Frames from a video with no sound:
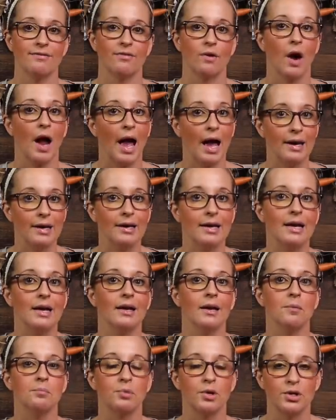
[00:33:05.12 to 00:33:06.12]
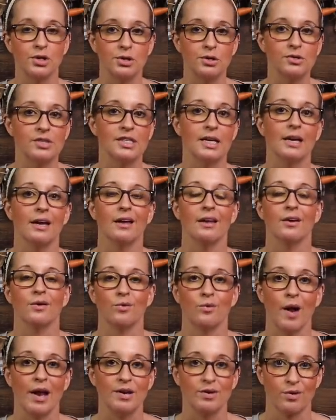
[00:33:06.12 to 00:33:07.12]
for editing and producing
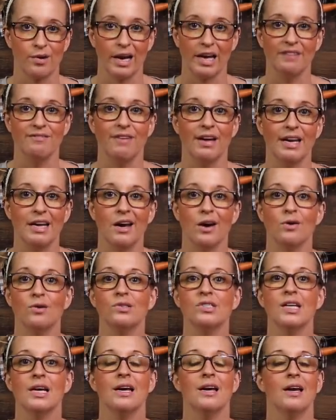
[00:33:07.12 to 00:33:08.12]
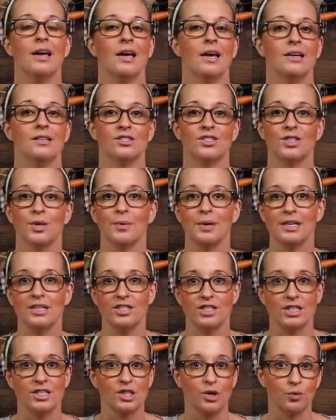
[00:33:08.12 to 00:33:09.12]
and rendering videos. And so it is
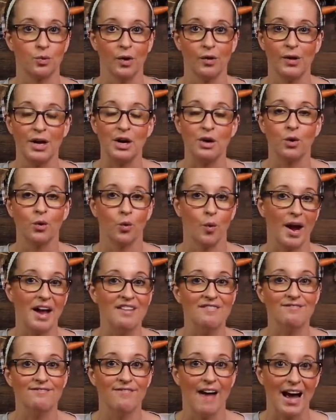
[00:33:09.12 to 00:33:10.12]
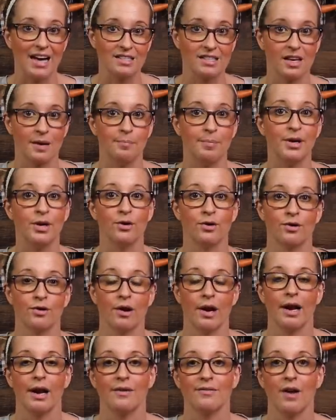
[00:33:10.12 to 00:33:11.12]
just a really great, fast computer.
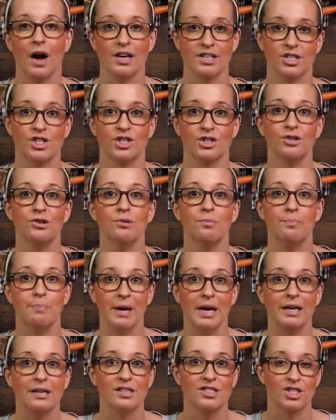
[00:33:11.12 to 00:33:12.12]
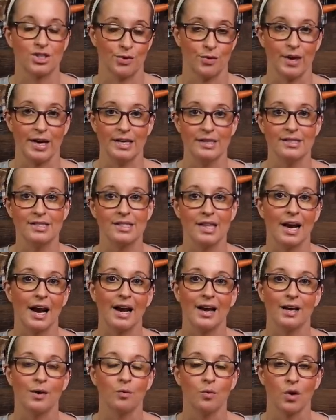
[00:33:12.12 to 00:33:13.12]
And I've got two big screens that
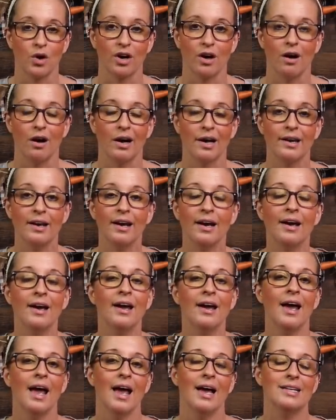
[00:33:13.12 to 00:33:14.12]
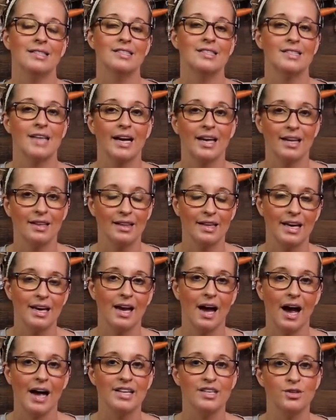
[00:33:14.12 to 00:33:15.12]
I can work on. And
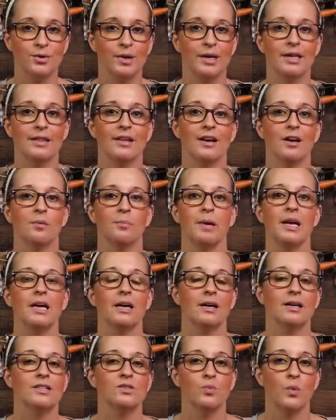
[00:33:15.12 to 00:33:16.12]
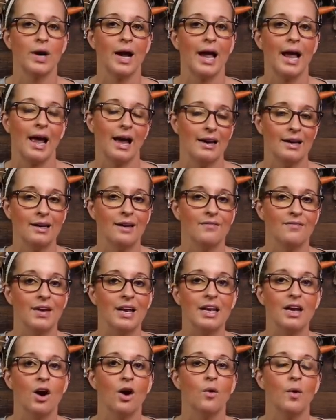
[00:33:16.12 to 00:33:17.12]
secondly, I do it in there because when I edit a
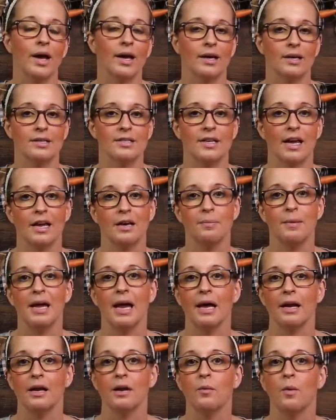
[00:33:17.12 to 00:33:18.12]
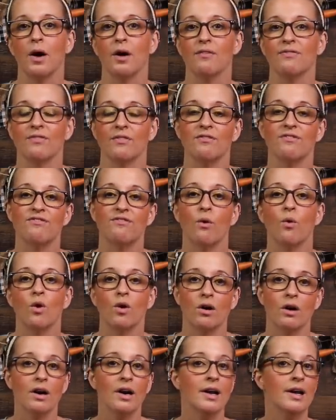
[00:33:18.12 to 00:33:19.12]
video, it can take me anywhere from
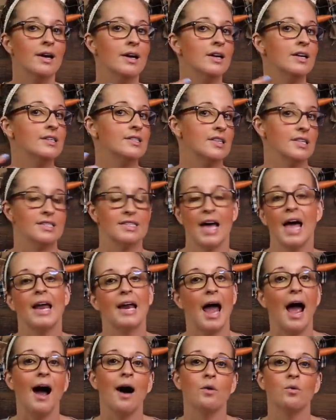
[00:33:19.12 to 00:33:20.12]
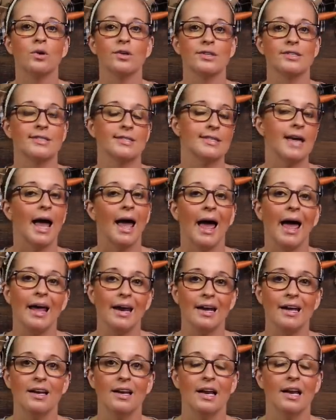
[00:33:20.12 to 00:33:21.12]
four to 10 hours to
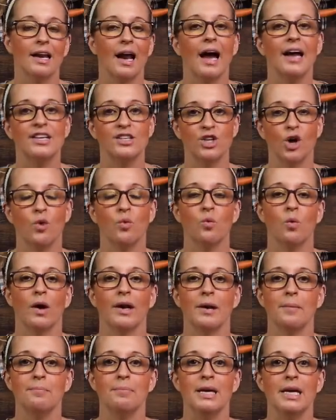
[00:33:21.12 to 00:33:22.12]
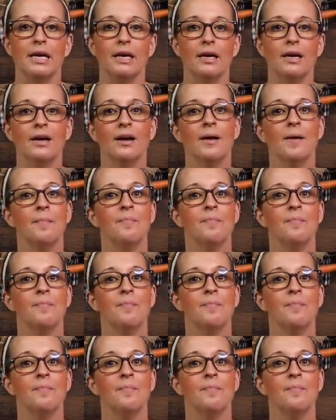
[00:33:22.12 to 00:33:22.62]
edit. And I don't wanna be